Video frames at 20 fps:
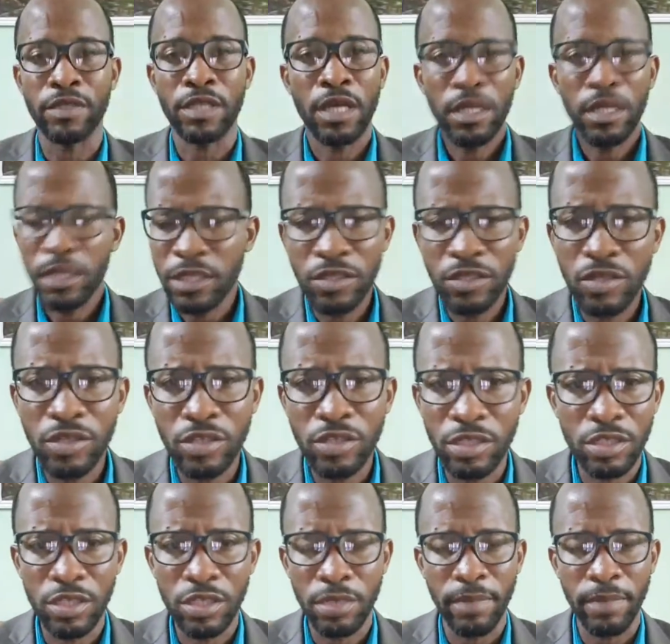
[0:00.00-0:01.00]
There's no such
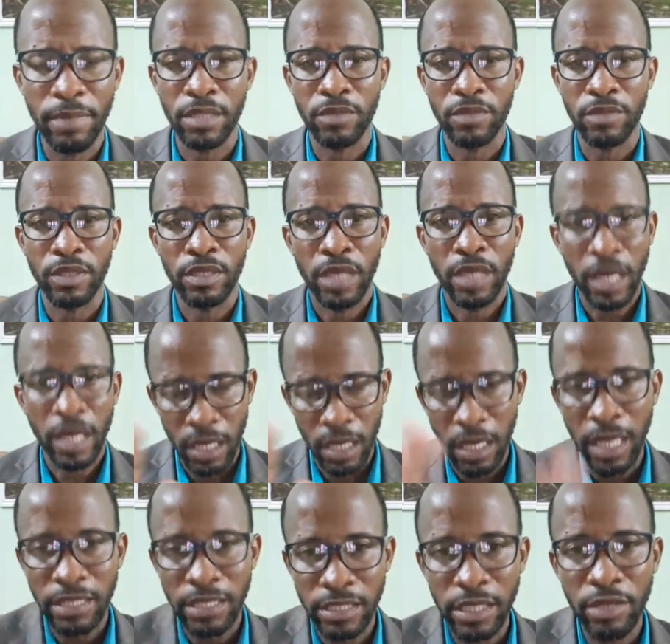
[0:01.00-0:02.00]
law, by the way, and I
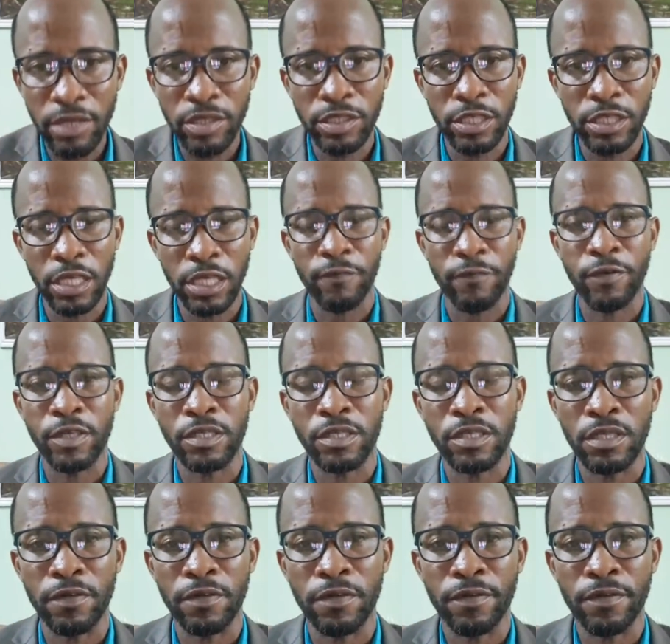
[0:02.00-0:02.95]
dare you to check it for yourself.